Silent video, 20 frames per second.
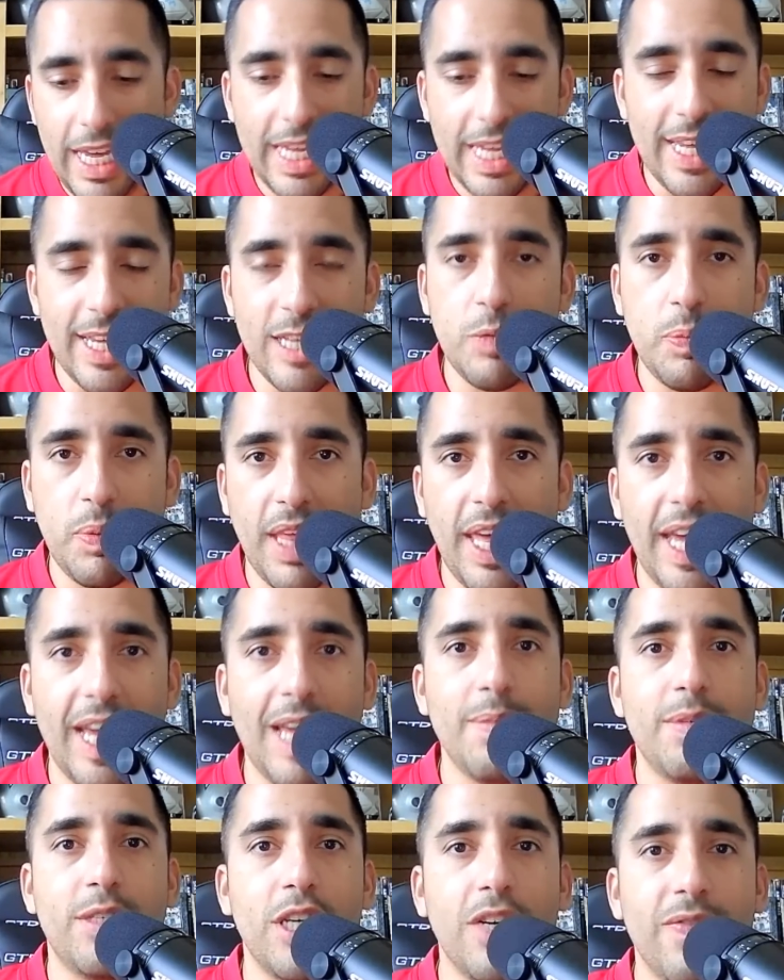He is playing
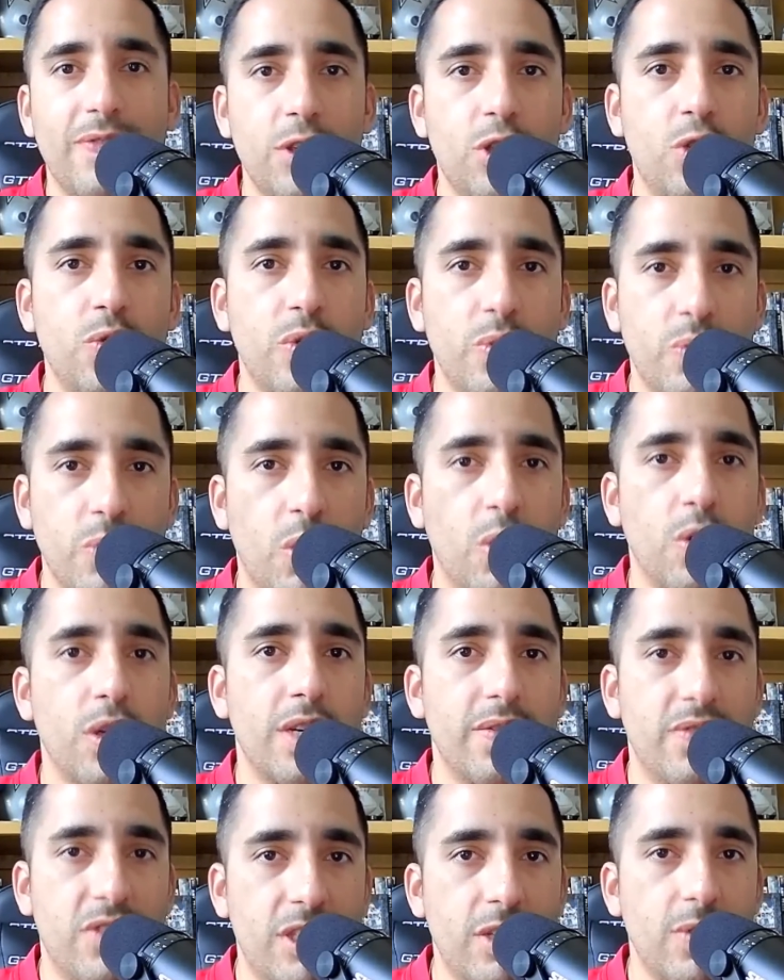himself into a
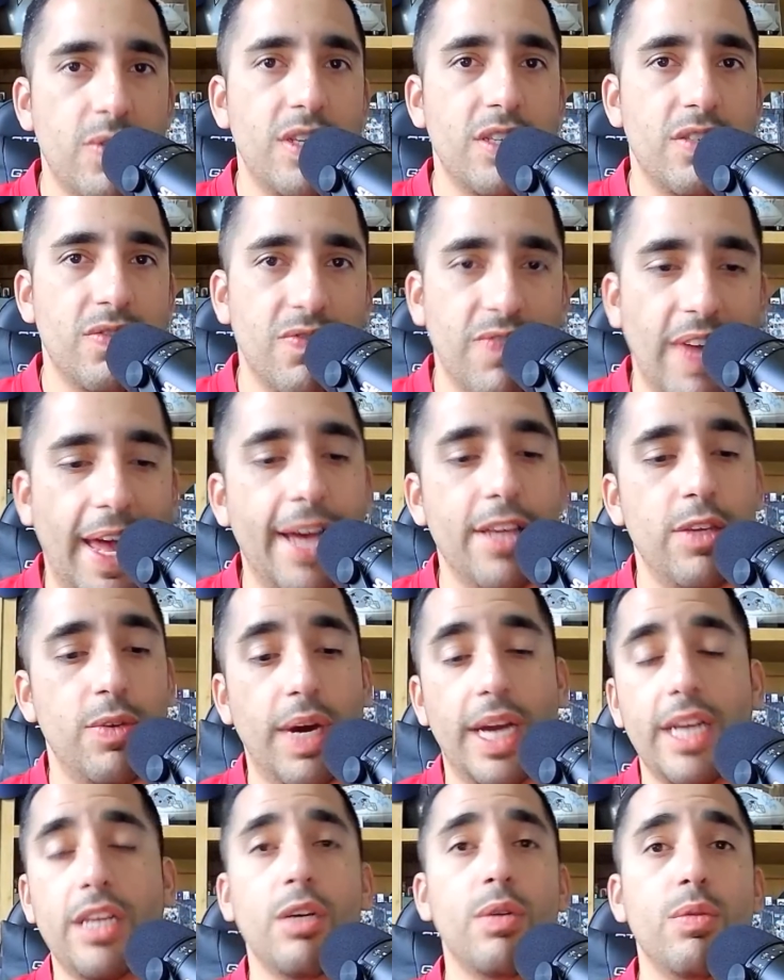role of serious
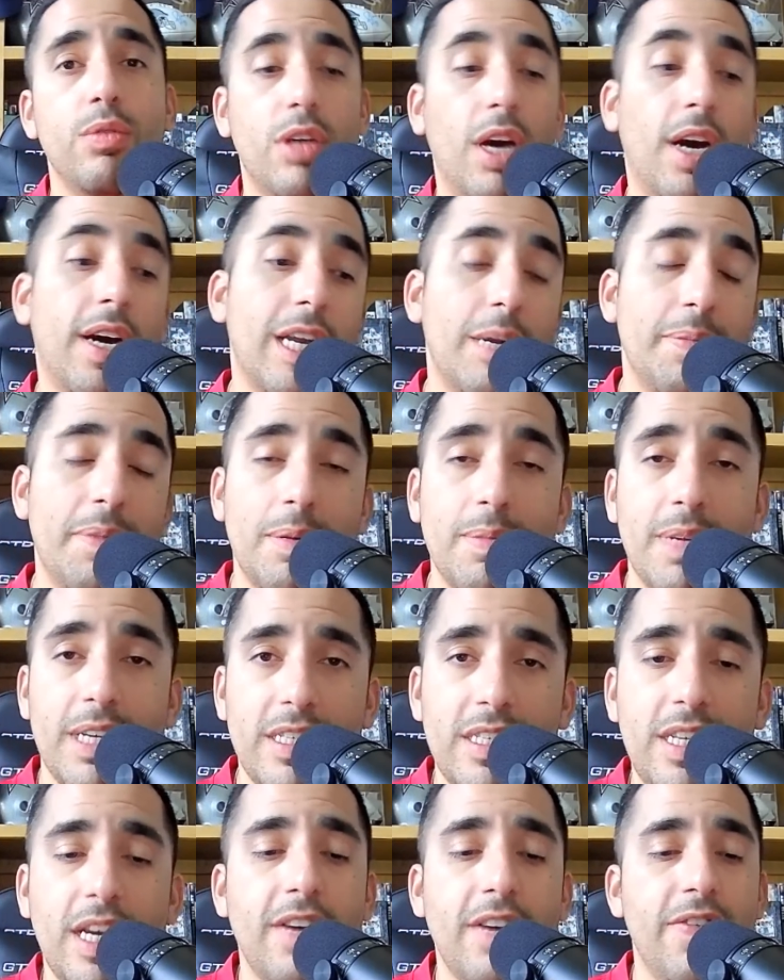value. I know, talking about
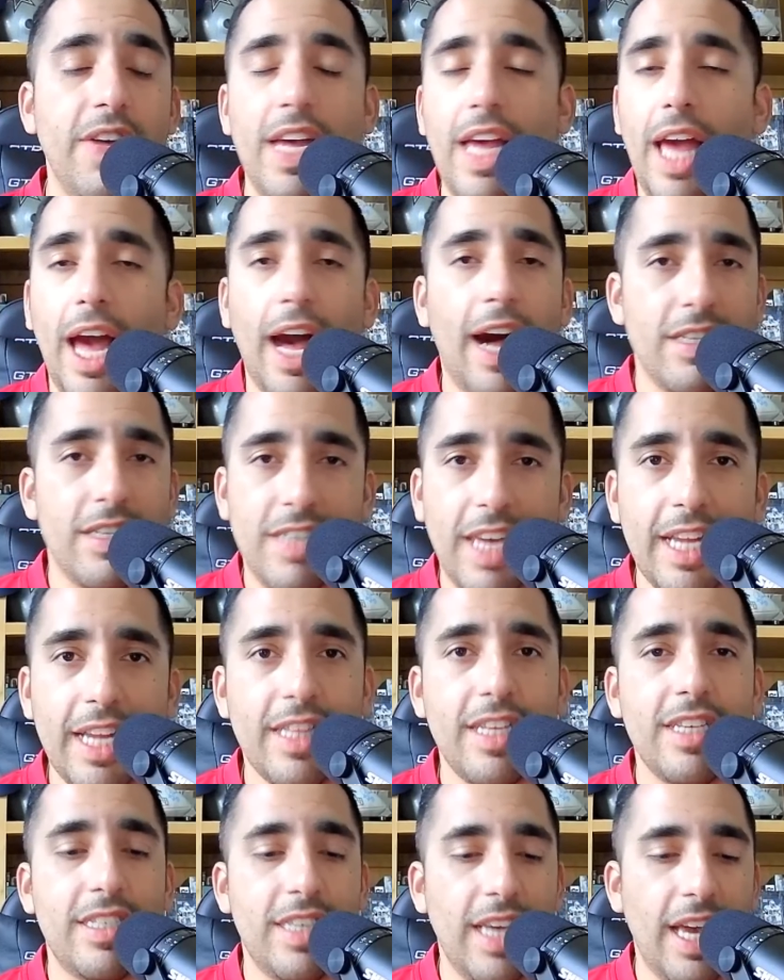myself, I'll
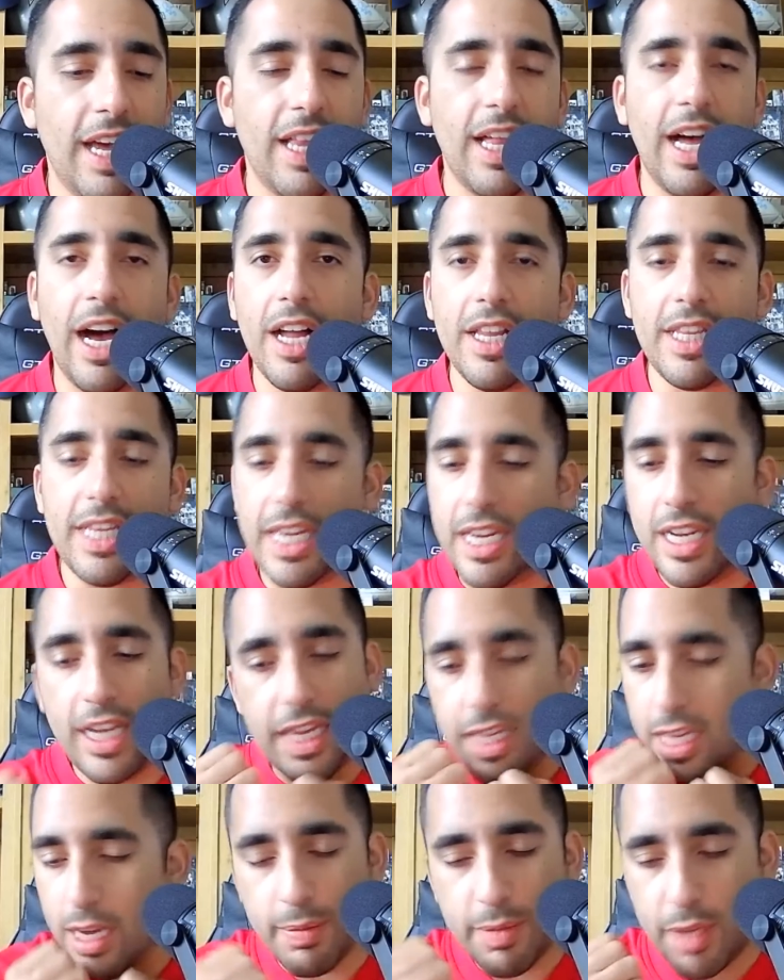take this L. I'll eat
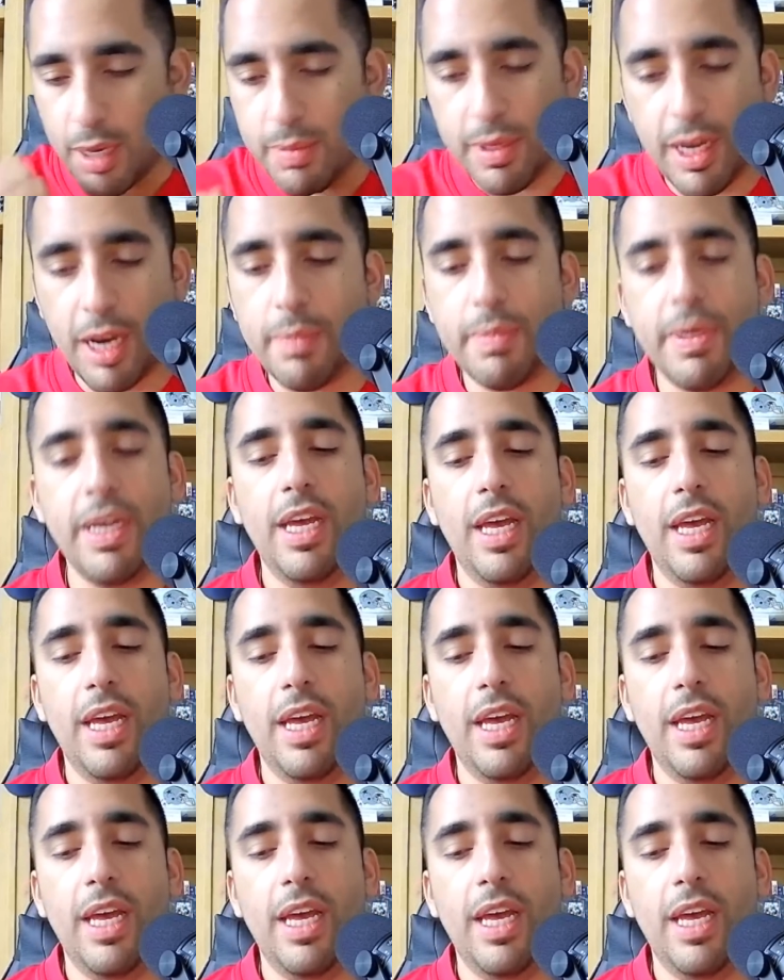it. Yum, yum, yum.